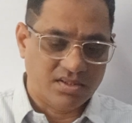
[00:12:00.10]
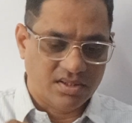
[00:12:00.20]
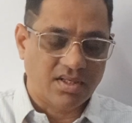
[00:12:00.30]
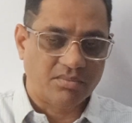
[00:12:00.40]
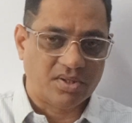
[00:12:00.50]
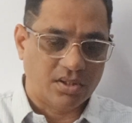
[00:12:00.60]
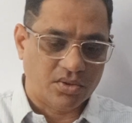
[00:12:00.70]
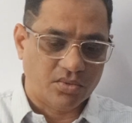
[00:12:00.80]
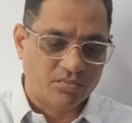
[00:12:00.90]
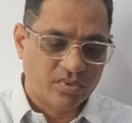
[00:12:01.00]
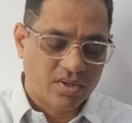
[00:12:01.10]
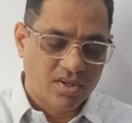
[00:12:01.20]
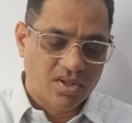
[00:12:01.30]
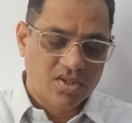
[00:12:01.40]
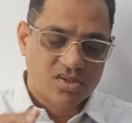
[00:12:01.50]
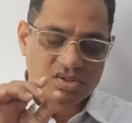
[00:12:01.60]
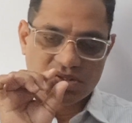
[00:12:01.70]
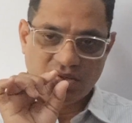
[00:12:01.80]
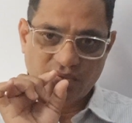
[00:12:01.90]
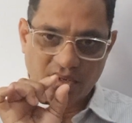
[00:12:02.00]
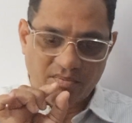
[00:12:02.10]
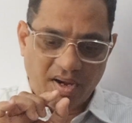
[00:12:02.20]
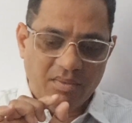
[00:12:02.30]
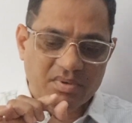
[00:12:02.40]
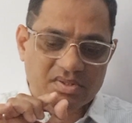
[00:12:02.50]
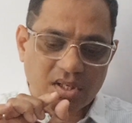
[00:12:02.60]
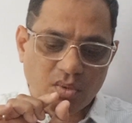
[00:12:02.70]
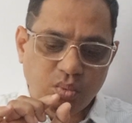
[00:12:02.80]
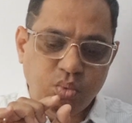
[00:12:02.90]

and then I'm telling you. So one pipe is there